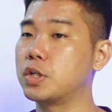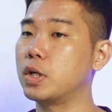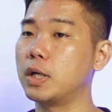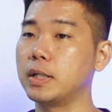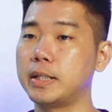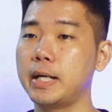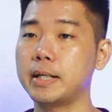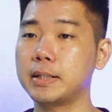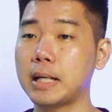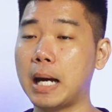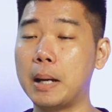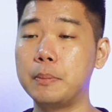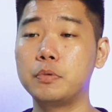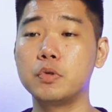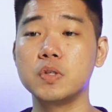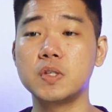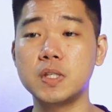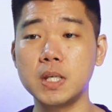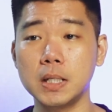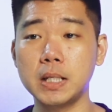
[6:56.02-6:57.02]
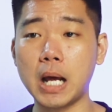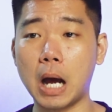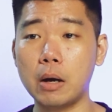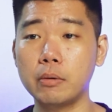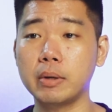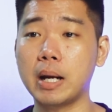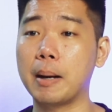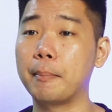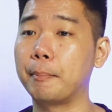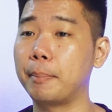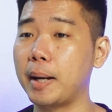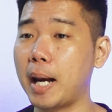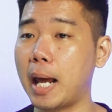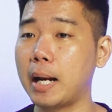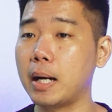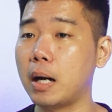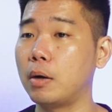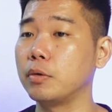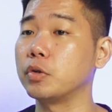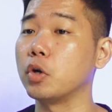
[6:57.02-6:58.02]
going to take time to sit down and
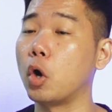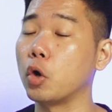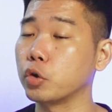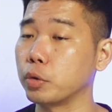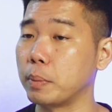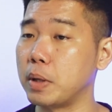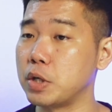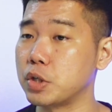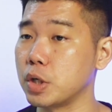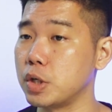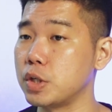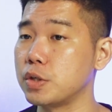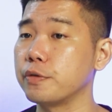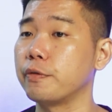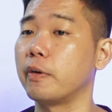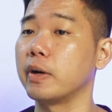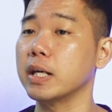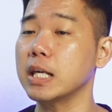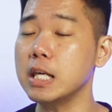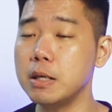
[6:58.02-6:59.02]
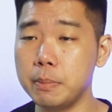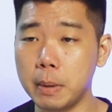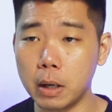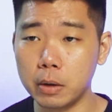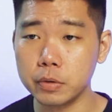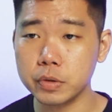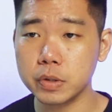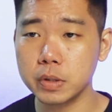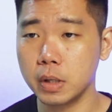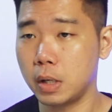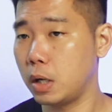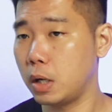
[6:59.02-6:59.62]
plan out the automations for emails,